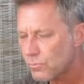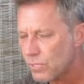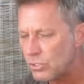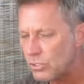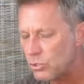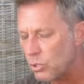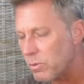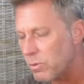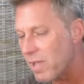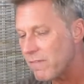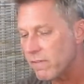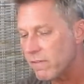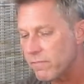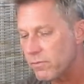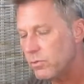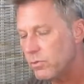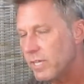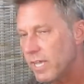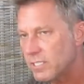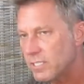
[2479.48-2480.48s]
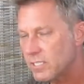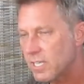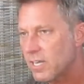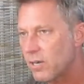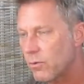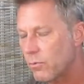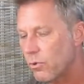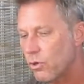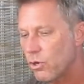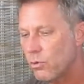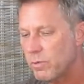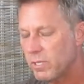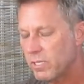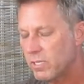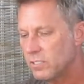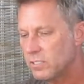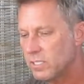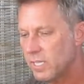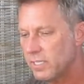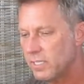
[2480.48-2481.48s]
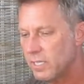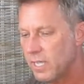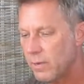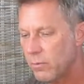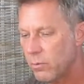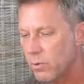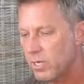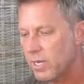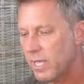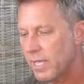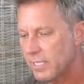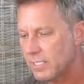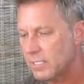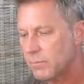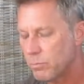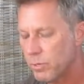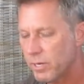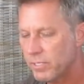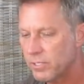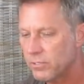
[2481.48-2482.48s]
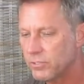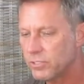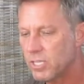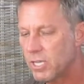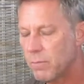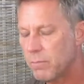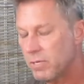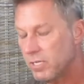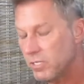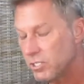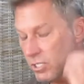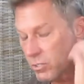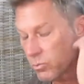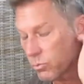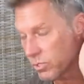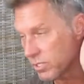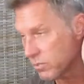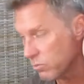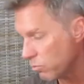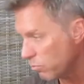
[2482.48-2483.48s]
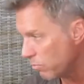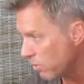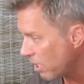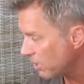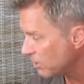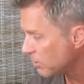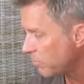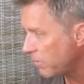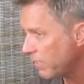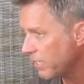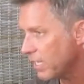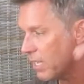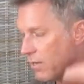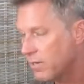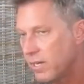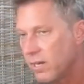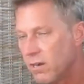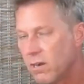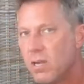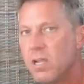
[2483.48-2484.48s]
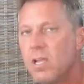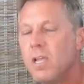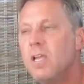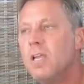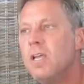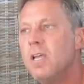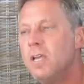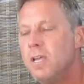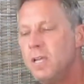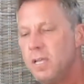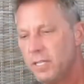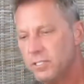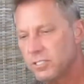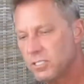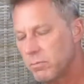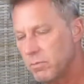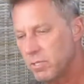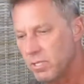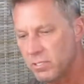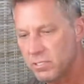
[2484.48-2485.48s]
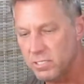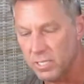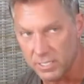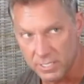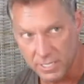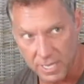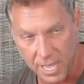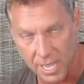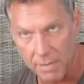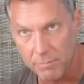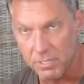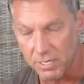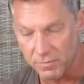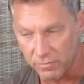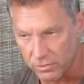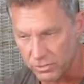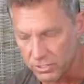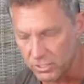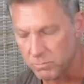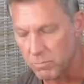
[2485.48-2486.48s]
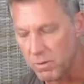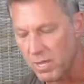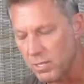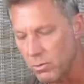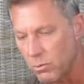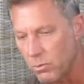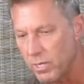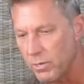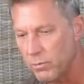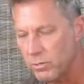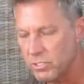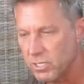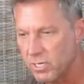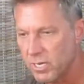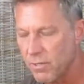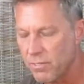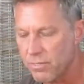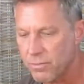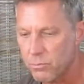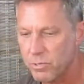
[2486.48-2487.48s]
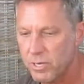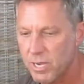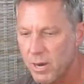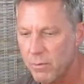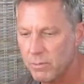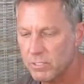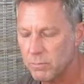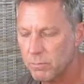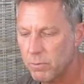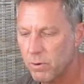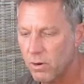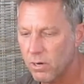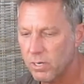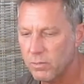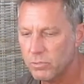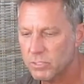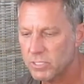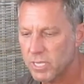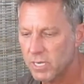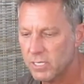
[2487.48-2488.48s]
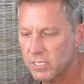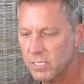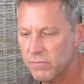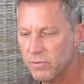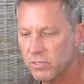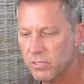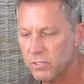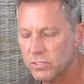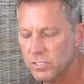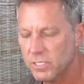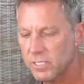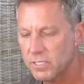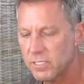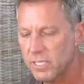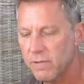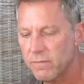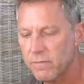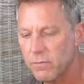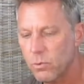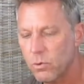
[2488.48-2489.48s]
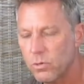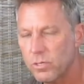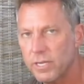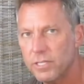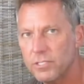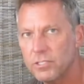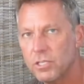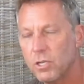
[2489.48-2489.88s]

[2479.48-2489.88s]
So I'll probably have a few guests on a row because I, I want I like to break those up, but it just with us being out here and some of the, the time differences, by the way, which are now three hours apart, it was kind of difficult to get that coordinated.